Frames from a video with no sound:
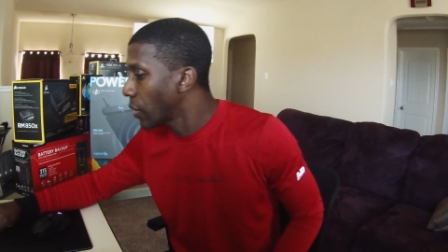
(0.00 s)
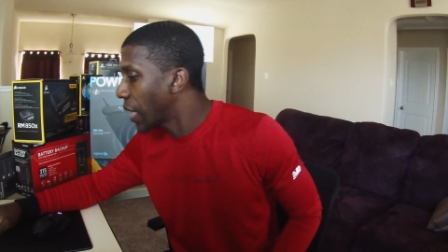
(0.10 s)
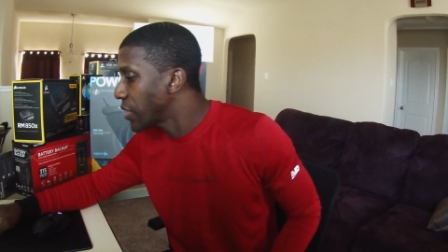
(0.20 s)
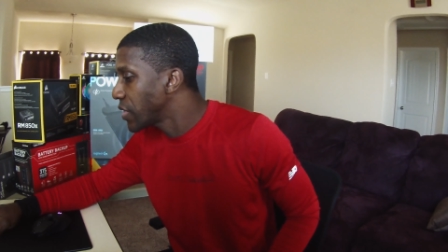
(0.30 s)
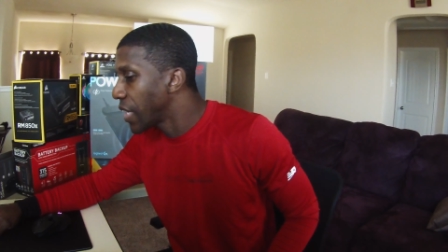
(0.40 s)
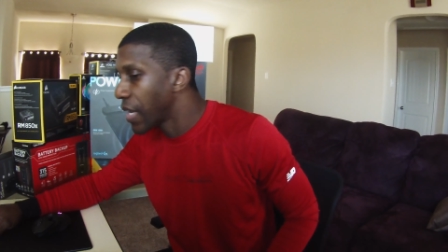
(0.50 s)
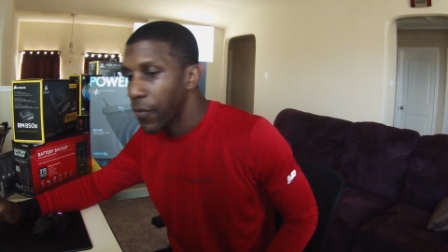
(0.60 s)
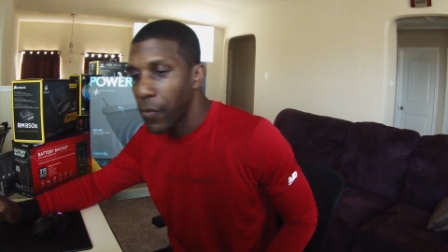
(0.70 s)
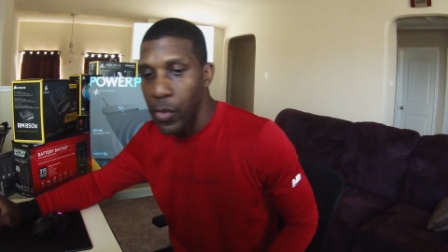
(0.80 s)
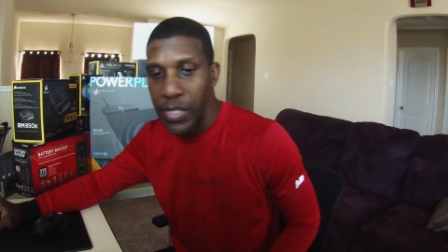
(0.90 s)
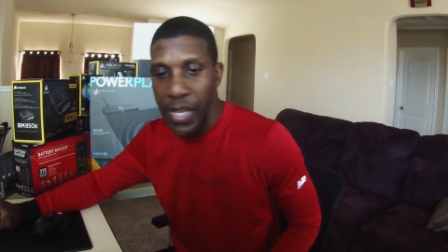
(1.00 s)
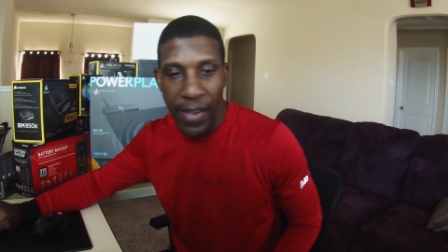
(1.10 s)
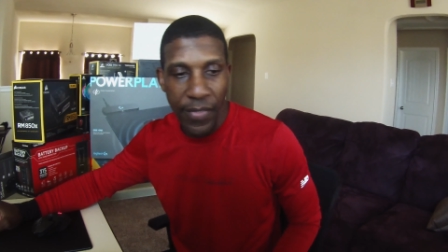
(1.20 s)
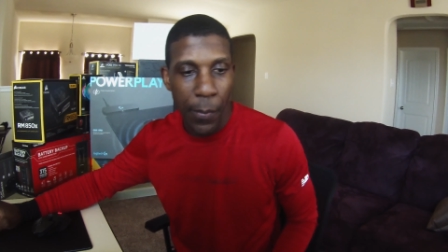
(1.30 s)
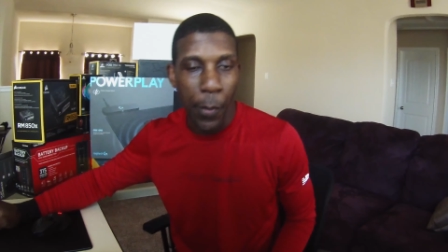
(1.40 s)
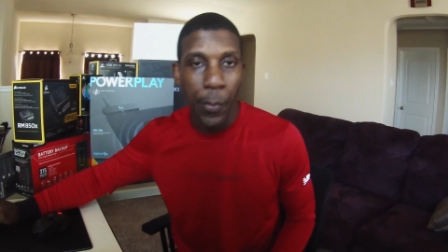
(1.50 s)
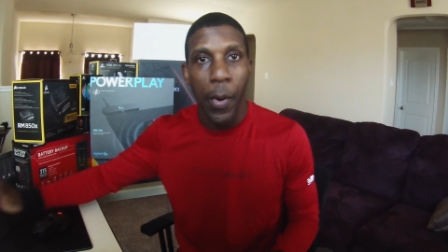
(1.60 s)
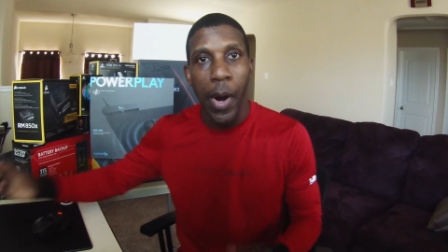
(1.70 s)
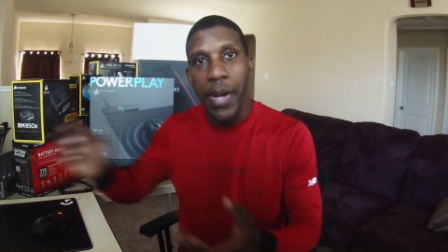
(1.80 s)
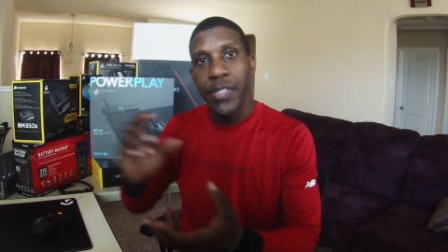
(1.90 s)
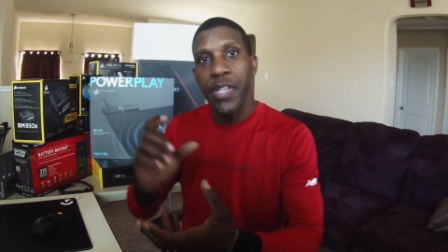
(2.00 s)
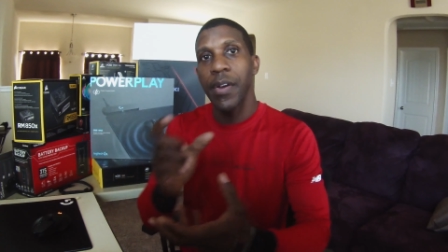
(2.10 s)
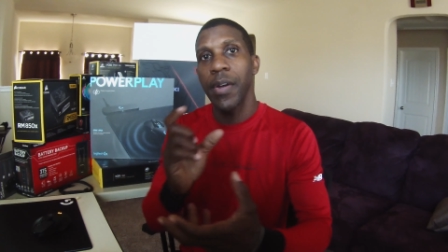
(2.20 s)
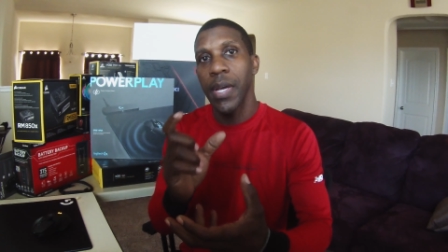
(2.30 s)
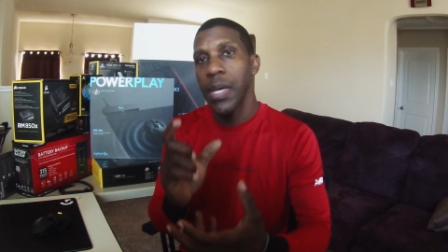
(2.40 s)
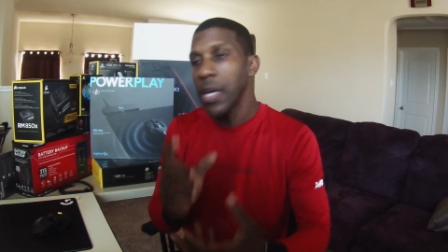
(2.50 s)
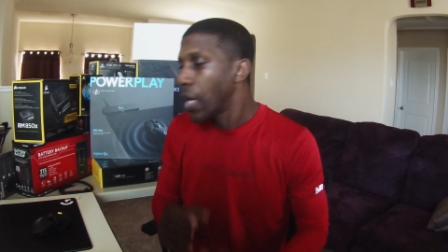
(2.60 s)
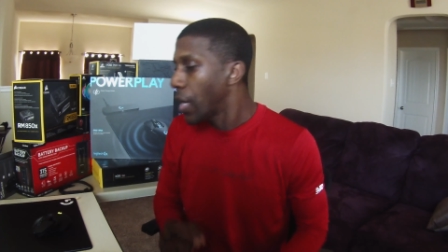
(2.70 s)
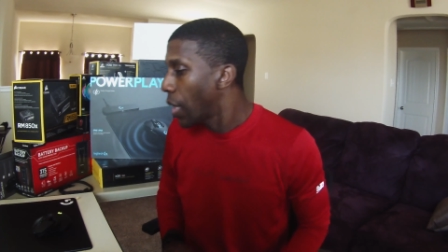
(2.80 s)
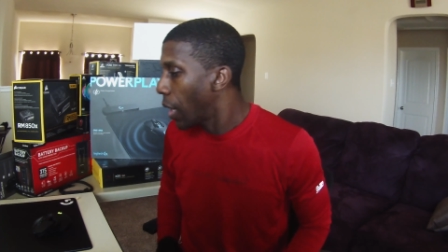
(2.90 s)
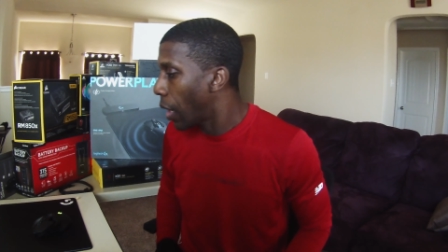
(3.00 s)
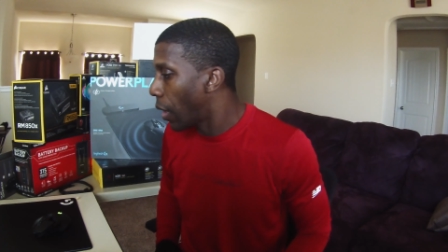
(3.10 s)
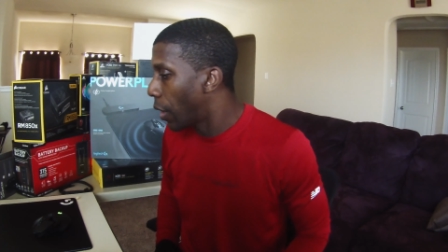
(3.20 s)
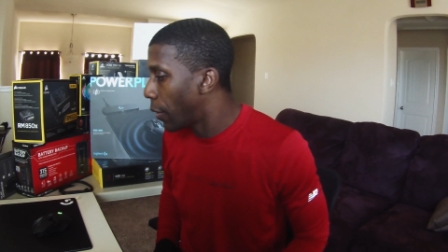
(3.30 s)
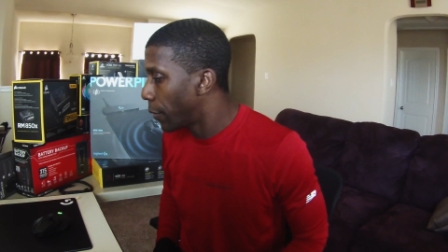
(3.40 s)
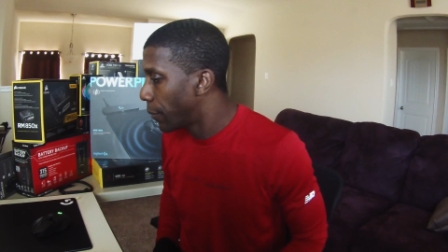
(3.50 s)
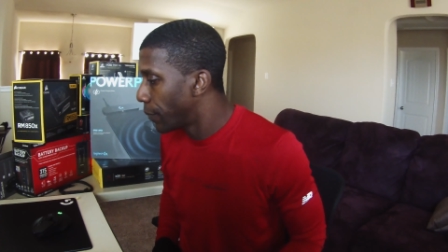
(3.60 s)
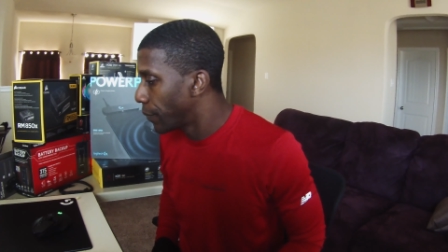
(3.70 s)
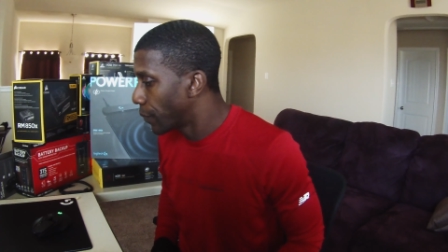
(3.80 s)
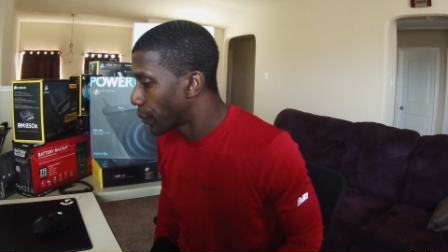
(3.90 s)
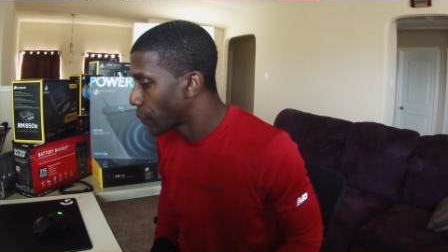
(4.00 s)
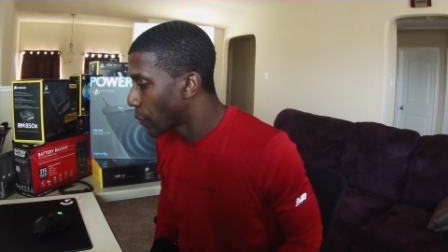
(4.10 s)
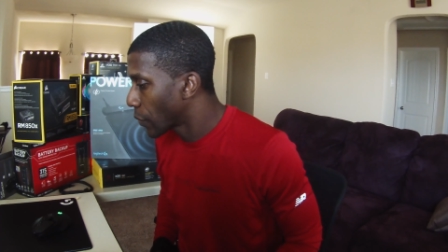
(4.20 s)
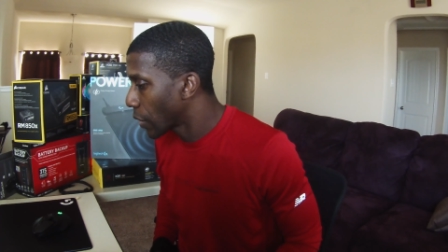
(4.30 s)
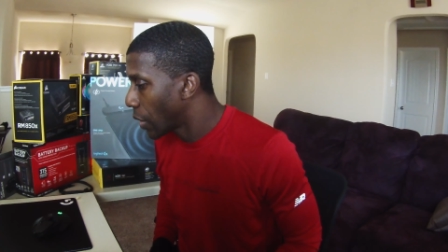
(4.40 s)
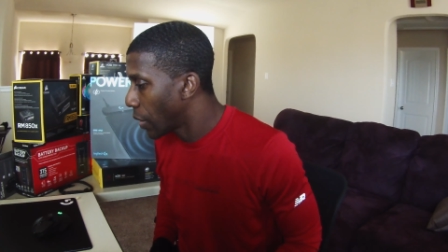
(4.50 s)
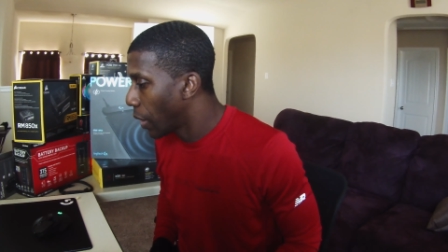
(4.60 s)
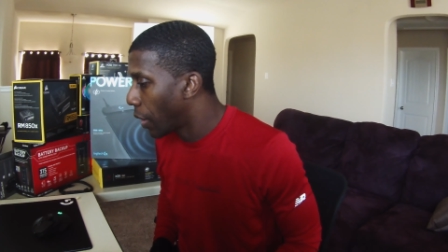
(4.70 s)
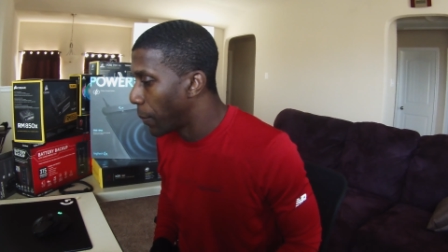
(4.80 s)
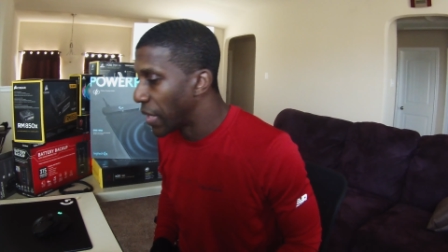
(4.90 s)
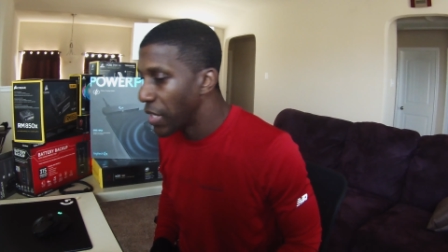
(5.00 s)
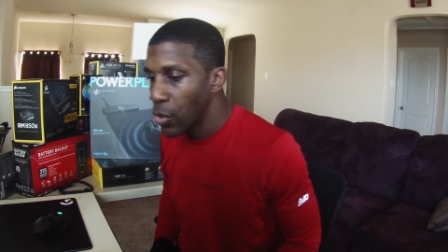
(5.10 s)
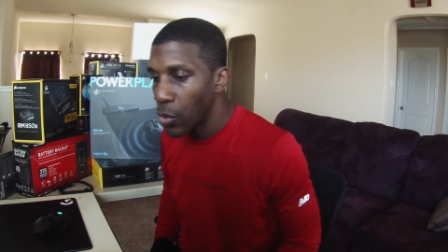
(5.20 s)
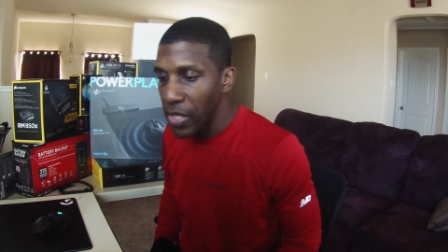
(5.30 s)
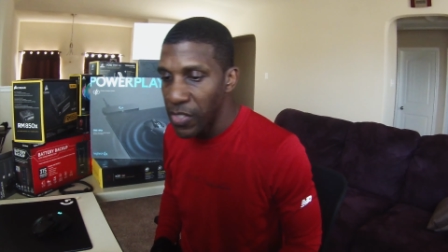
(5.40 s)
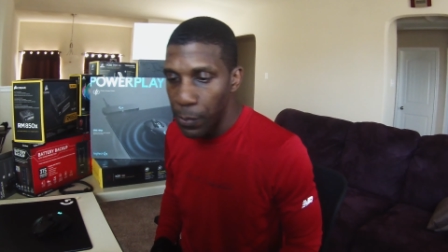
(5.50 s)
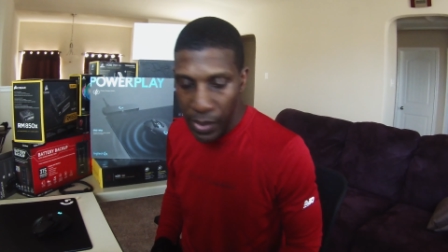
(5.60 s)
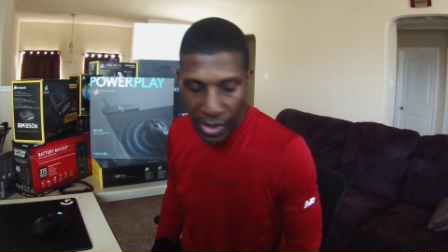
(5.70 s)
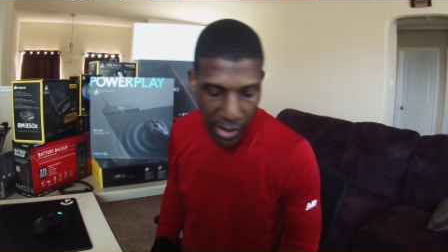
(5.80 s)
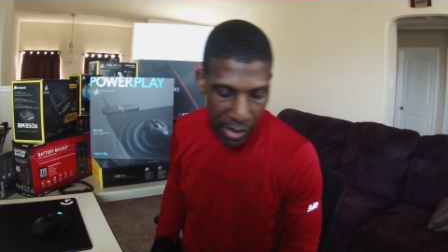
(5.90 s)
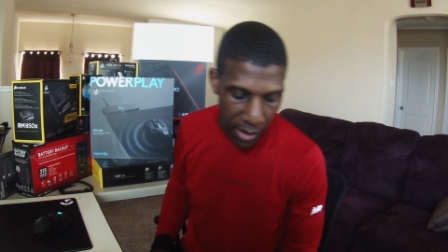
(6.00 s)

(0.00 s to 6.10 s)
Logitech, of course, they have their proprietary mini USB